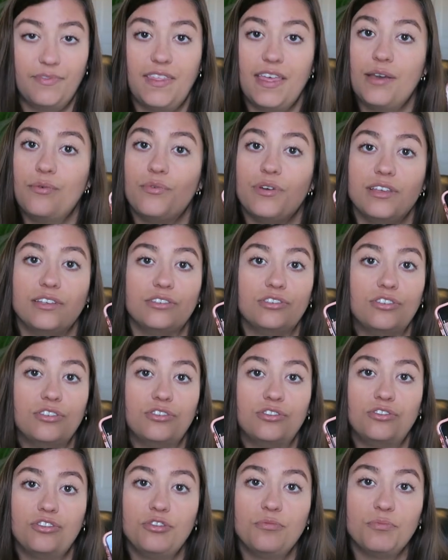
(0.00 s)
that was
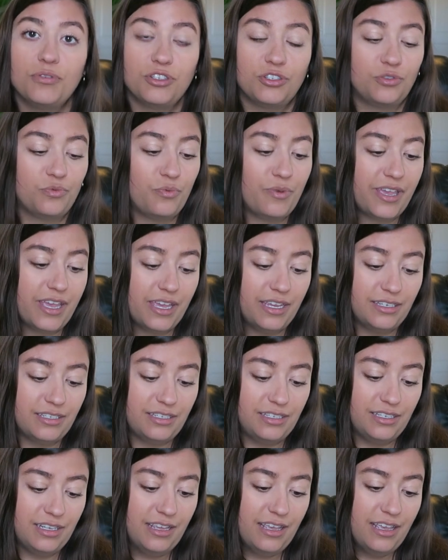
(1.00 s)
super
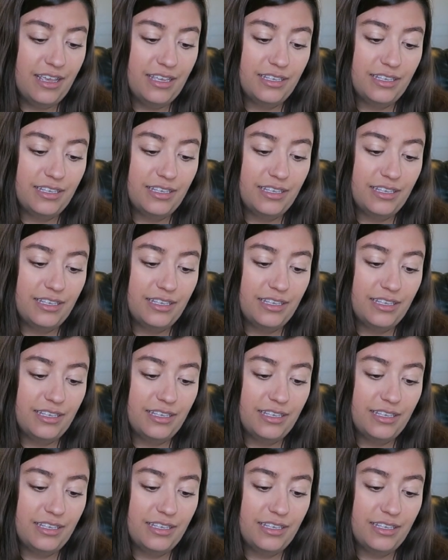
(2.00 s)
sweet,